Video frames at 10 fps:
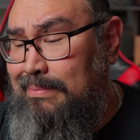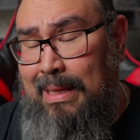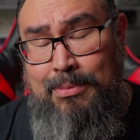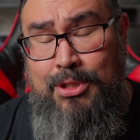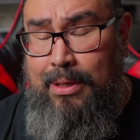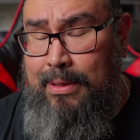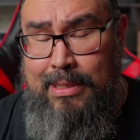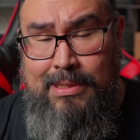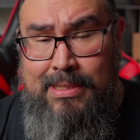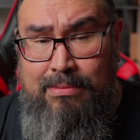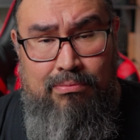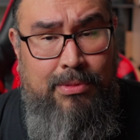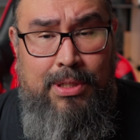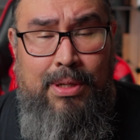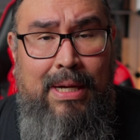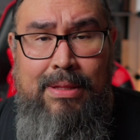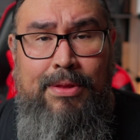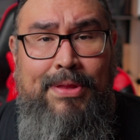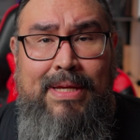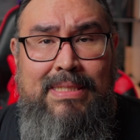I'm sure there's other
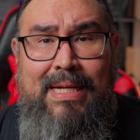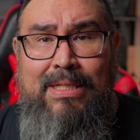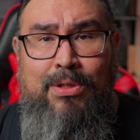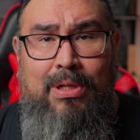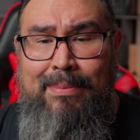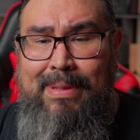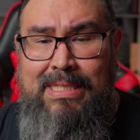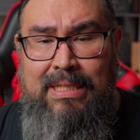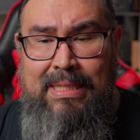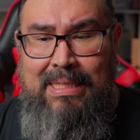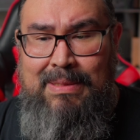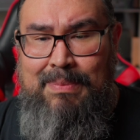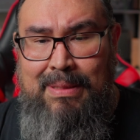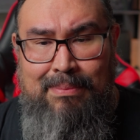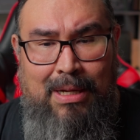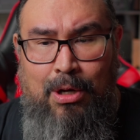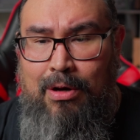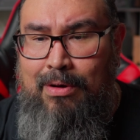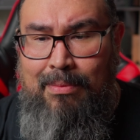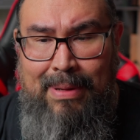things that I totally miss on this, but my
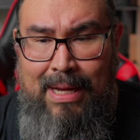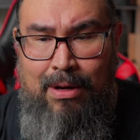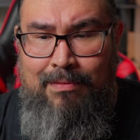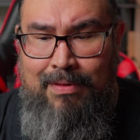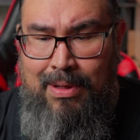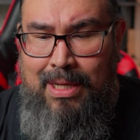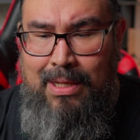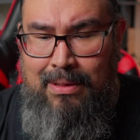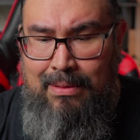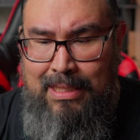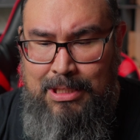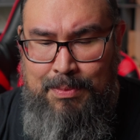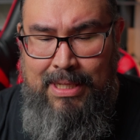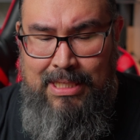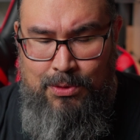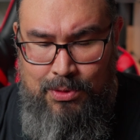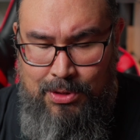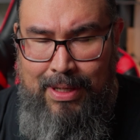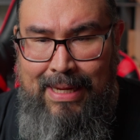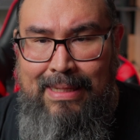overall experience was
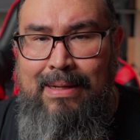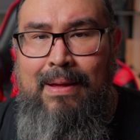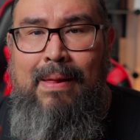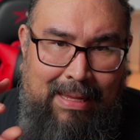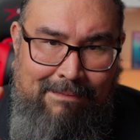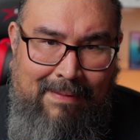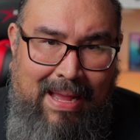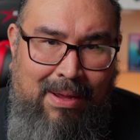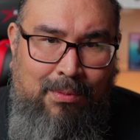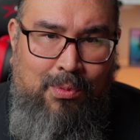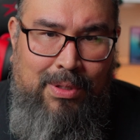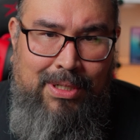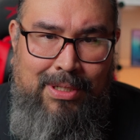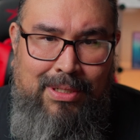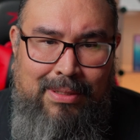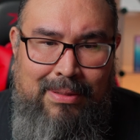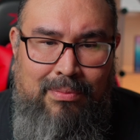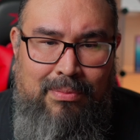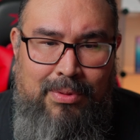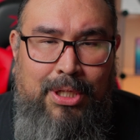great. If I were
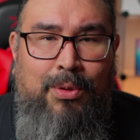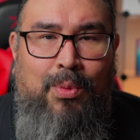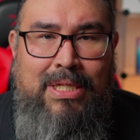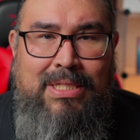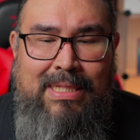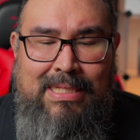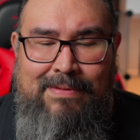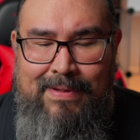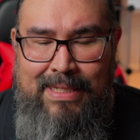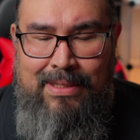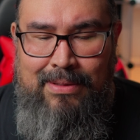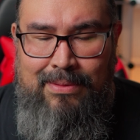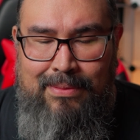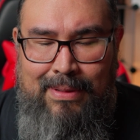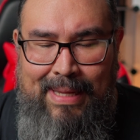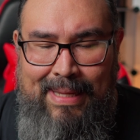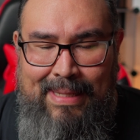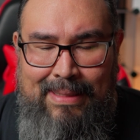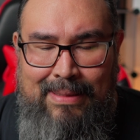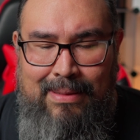you watching this video
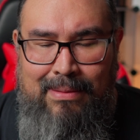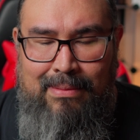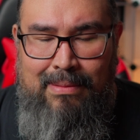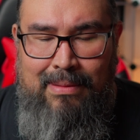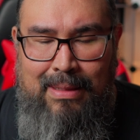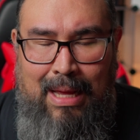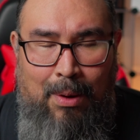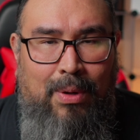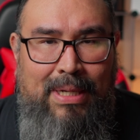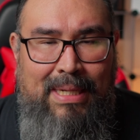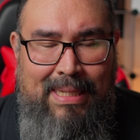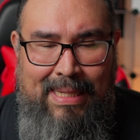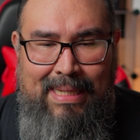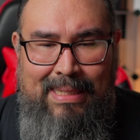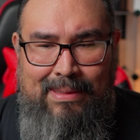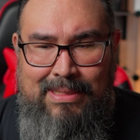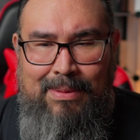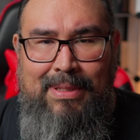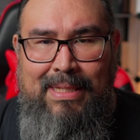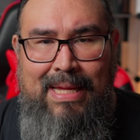and I wanted to get
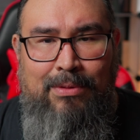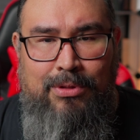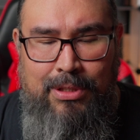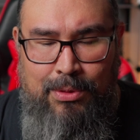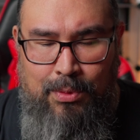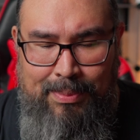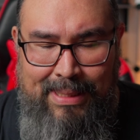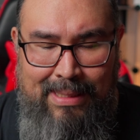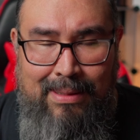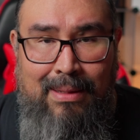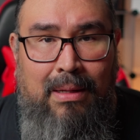something out to you, would be